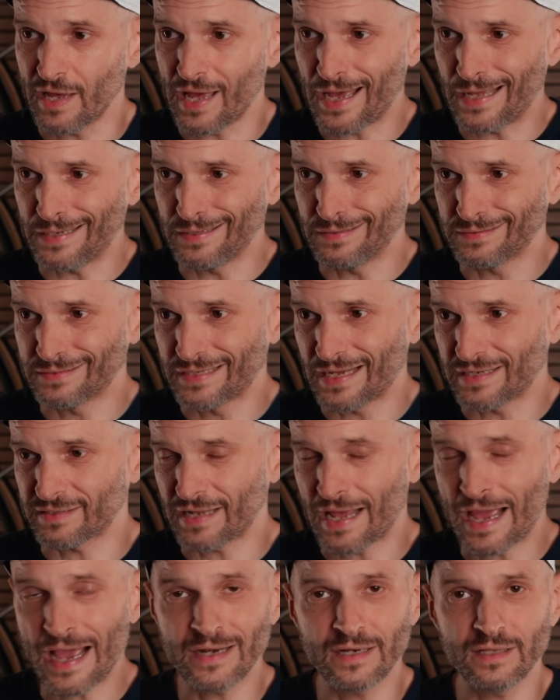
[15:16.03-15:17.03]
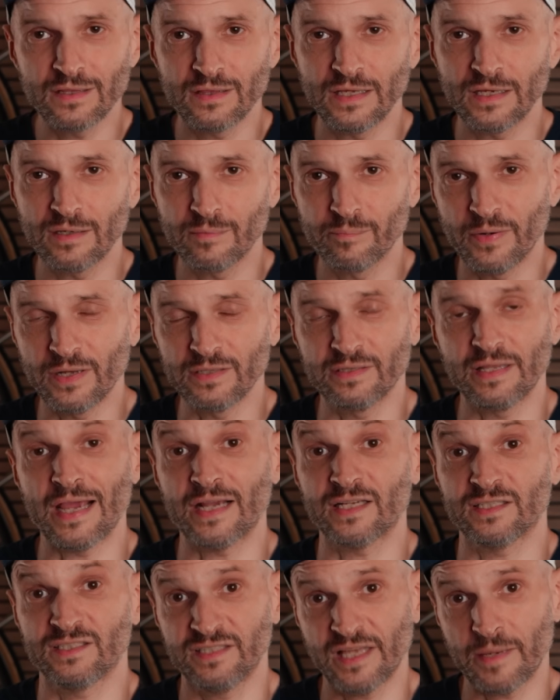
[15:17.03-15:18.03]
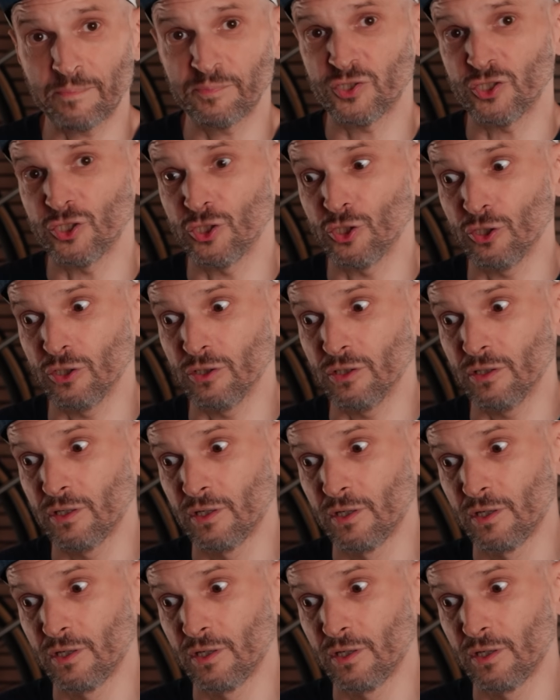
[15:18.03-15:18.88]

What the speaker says: and get anything but exceptional